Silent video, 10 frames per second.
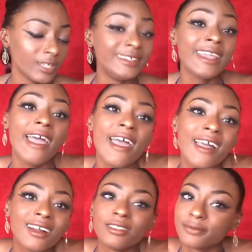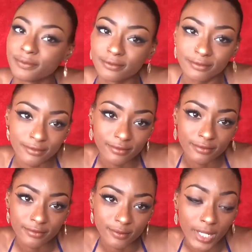Yeah.
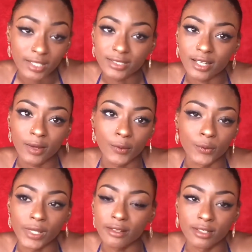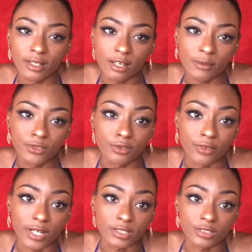I just can't wait till I get my new
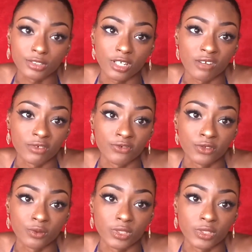grass skirt every few